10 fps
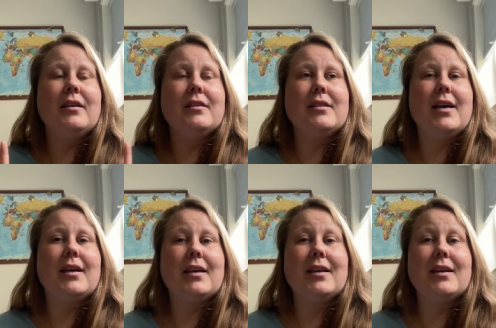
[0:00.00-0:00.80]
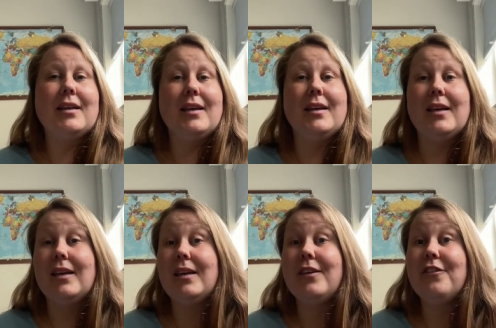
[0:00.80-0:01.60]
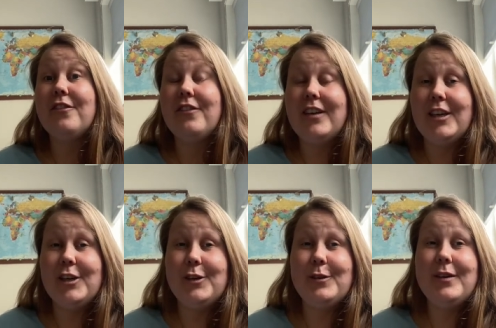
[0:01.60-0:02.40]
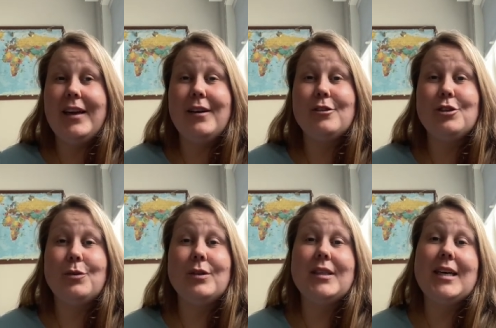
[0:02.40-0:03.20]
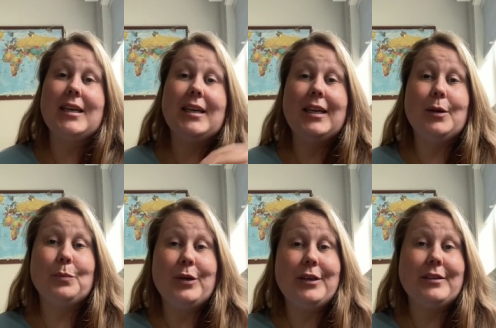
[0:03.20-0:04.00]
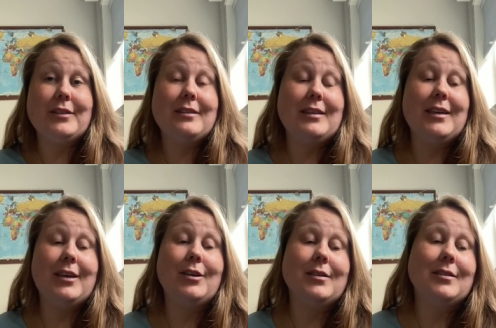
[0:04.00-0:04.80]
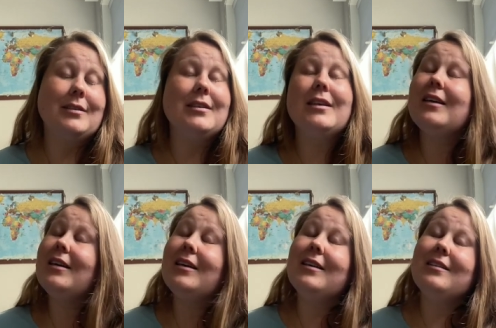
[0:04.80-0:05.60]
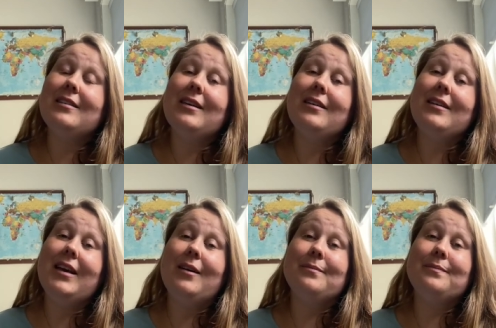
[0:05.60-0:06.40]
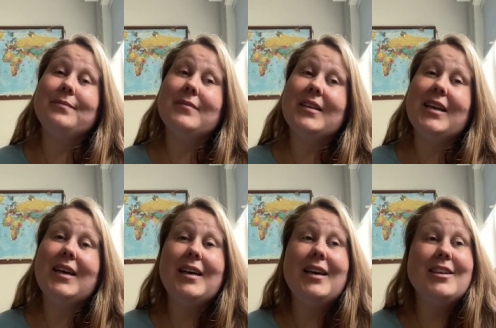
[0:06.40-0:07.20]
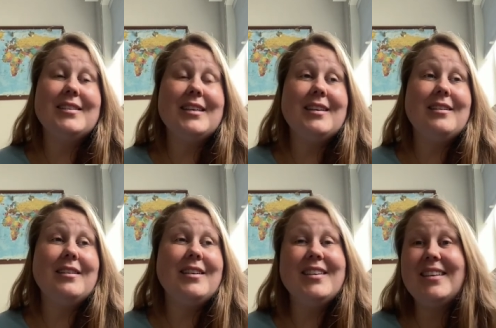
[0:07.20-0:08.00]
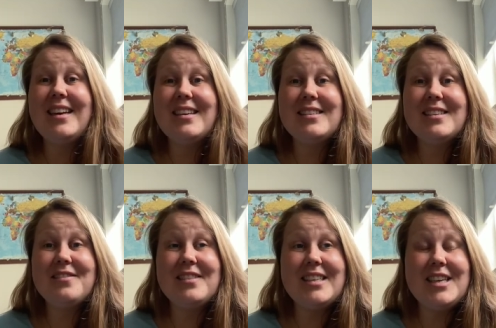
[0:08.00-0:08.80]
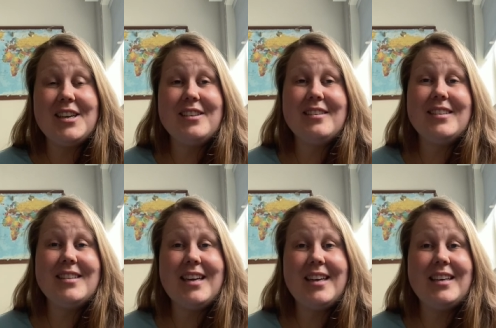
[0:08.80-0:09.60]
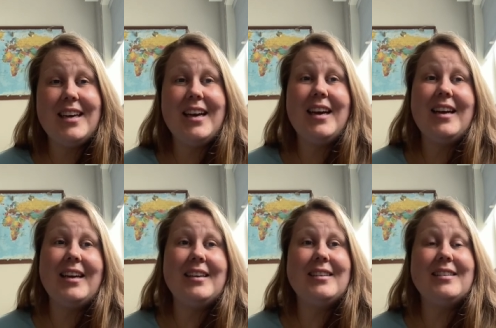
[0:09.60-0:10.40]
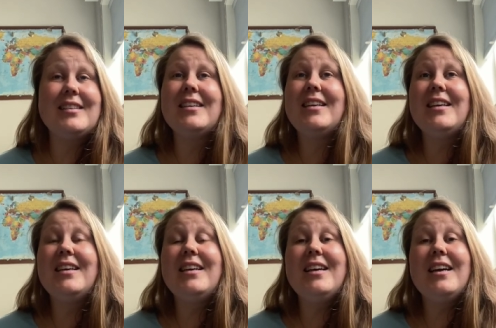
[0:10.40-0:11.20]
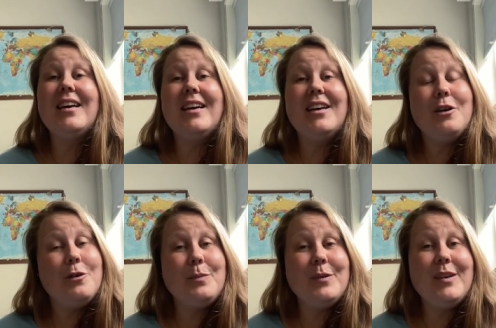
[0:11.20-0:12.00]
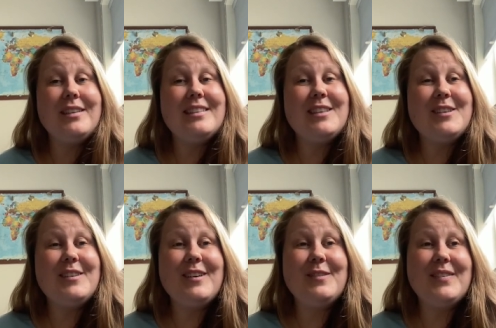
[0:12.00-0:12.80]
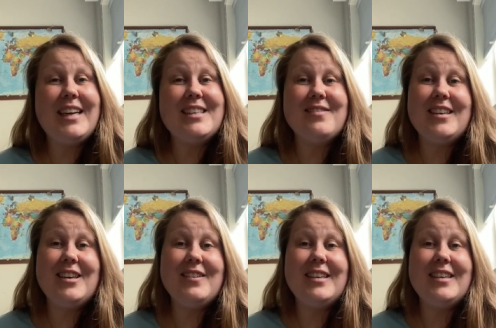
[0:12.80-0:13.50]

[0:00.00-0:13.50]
Tack cleaning video and show the Tack cleaning products that I got. So yeah, until next video, take care, and I hope I see you on my next video.